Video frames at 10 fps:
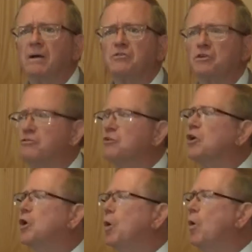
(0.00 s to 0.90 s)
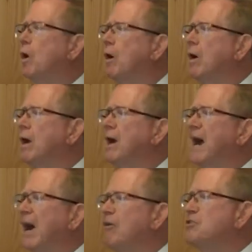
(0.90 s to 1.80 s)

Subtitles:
to secure our